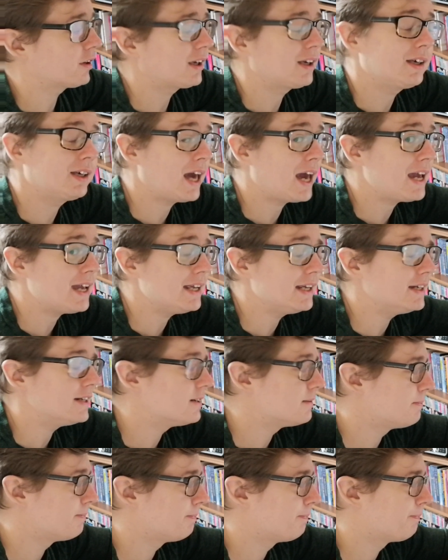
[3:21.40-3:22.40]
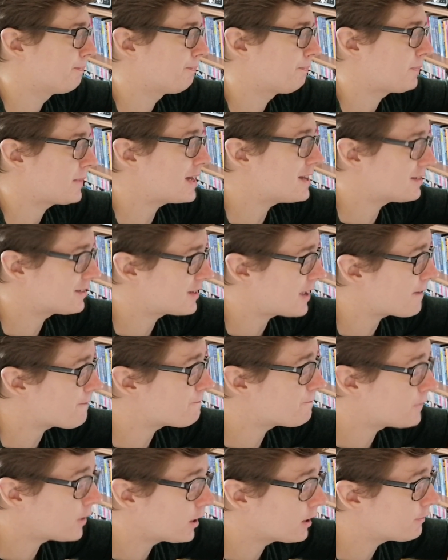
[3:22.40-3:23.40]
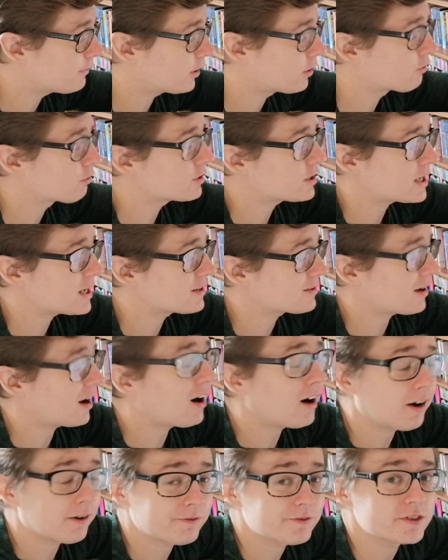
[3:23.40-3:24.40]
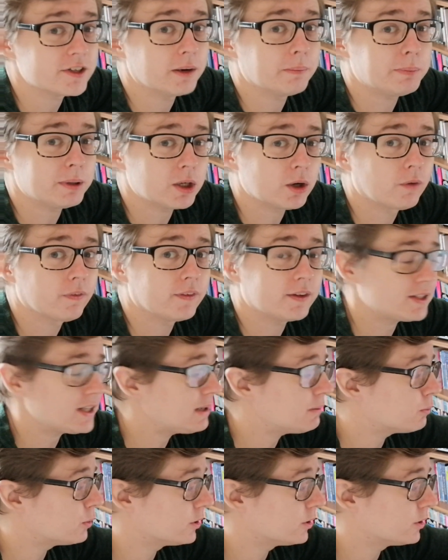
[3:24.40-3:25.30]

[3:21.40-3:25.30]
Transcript: called Cade. It's set 500 years after Beyond